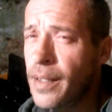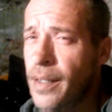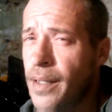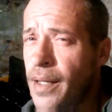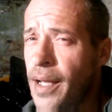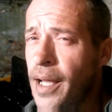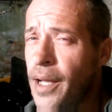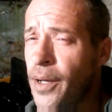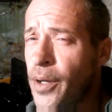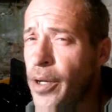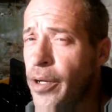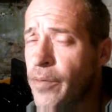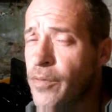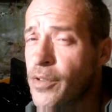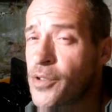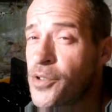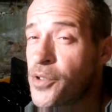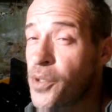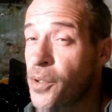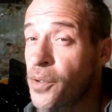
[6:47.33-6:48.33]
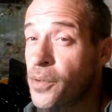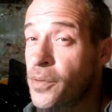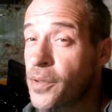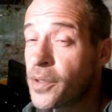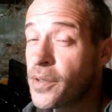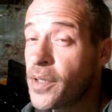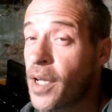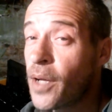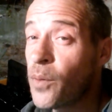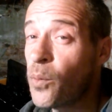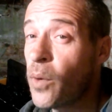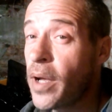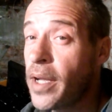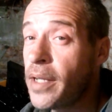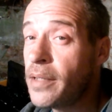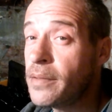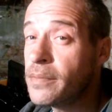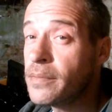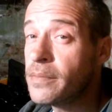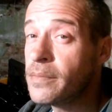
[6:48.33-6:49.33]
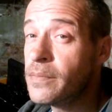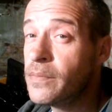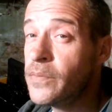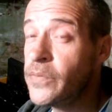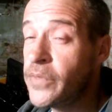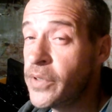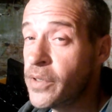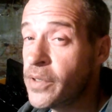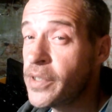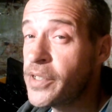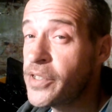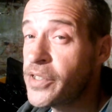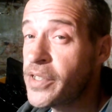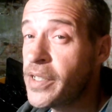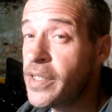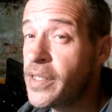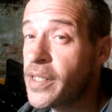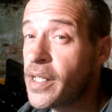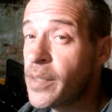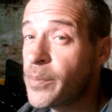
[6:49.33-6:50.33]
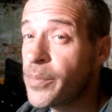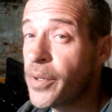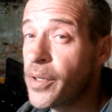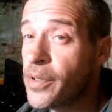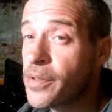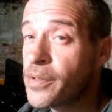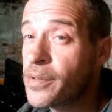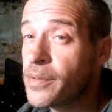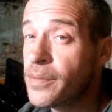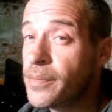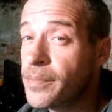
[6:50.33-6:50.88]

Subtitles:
However, Joel could not wait until he seen that person.